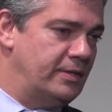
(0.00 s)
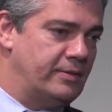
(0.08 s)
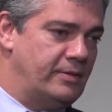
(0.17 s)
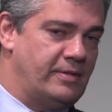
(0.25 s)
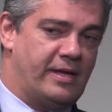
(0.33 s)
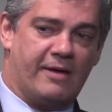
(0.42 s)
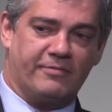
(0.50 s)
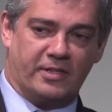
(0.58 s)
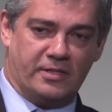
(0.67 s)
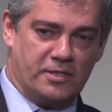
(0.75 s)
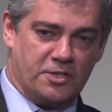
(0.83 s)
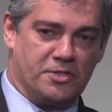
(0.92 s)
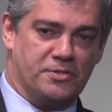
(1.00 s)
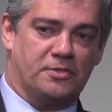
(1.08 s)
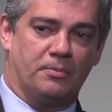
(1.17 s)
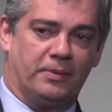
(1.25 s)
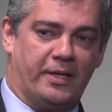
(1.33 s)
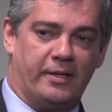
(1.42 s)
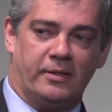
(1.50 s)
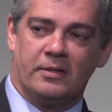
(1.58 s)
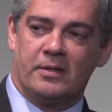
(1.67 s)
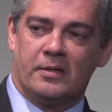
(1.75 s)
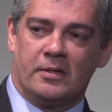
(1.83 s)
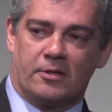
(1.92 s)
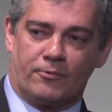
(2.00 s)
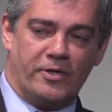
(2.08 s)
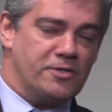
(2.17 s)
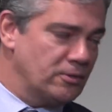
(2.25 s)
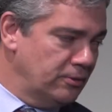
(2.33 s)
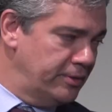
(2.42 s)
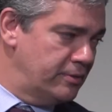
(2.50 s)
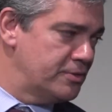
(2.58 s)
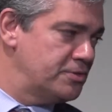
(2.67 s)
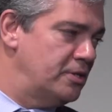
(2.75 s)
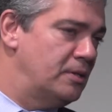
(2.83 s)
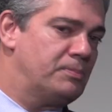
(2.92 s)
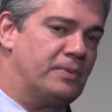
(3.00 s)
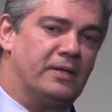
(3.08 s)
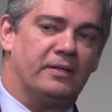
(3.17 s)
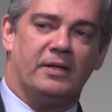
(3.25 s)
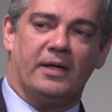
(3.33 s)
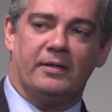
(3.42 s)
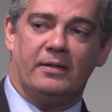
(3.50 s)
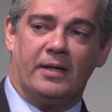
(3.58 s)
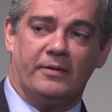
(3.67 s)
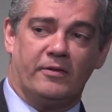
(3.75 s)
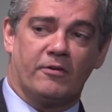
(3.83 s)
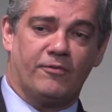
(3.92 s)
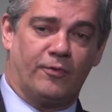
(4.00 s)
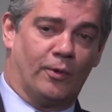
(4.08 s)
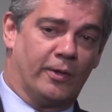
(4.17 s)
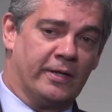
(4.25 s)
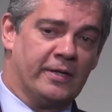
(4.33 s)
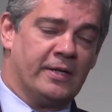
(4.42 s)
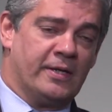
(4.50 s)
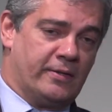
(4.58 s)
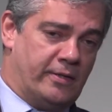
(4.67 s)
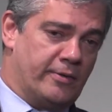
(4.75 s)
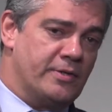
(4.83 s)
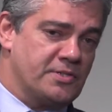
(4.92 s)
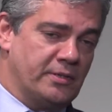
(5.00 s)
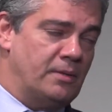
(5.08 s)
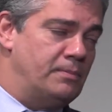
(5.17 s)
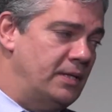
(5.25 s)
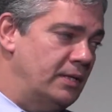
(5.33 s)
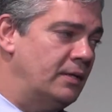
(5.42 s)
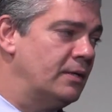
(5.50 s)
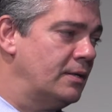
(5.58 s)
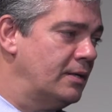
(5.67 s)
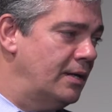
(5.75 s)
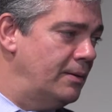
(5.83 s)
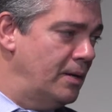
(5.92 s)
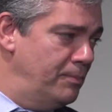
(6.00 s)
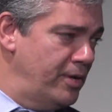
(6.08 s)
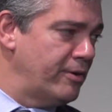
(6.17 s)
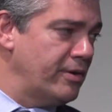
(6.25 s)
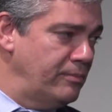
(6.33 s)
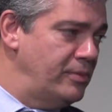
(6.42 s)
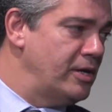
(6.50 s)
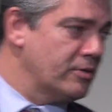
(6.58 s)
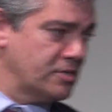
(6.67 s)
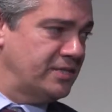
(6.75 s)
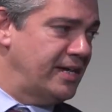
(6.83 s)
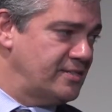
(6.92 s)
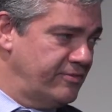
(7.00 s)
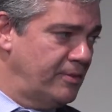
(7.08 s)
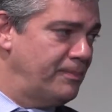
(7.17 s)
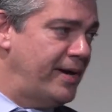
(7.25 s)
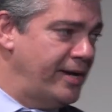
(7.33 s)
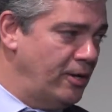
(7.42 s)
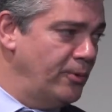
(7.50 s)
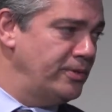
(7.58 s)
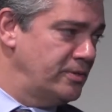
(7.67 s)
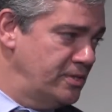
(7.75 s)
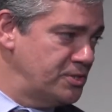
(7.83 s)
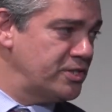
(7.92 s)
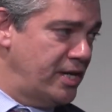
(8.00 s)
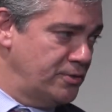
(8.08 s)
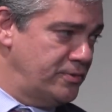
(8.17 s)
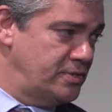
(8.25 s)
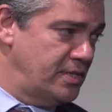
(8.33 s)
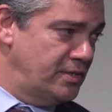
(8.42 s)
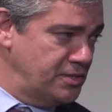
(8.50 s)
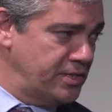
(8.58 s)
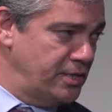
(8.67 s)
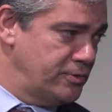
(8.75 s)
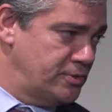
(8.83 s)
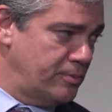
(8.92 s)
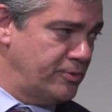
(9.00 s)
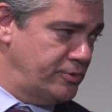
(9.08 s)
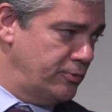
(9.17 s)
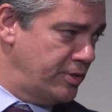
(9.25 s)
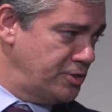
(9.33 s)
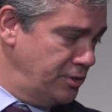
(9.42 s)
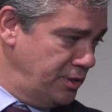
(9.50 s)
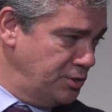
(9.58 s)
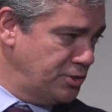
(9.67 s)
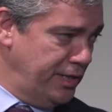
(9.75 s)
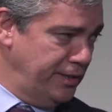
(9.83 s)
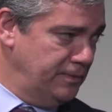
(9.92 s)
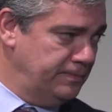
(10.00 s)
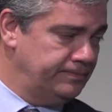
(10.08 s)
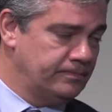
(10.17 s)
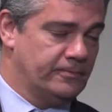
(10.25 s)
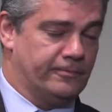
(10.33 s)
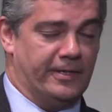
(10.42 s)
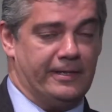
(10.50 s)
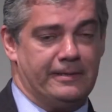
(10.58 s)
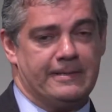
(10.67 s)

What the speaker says: they have the conditions to play regional leadership, and therefore there is going to be a bigger and bigger slice of the pie going to these countries, and these countries are Brazil, Russia, and China, right?